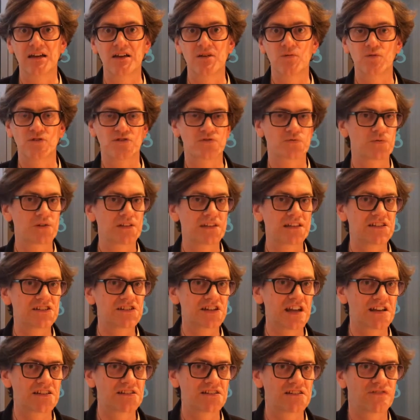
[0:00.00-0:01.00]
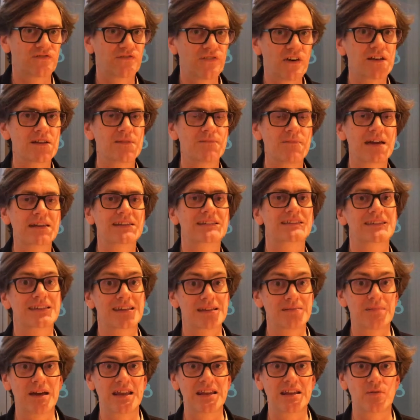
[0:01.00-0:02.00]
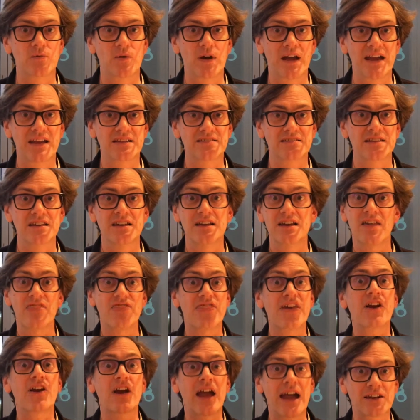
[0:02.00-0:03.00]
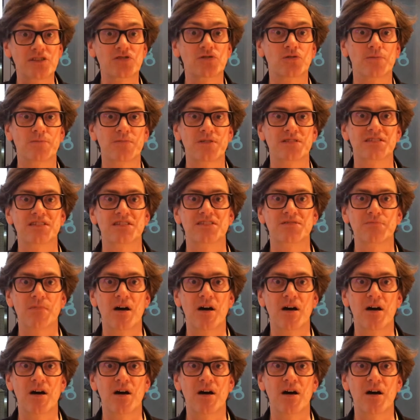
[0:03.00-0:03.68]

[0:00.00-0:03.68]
which really changes fundamentally in many ways their actual business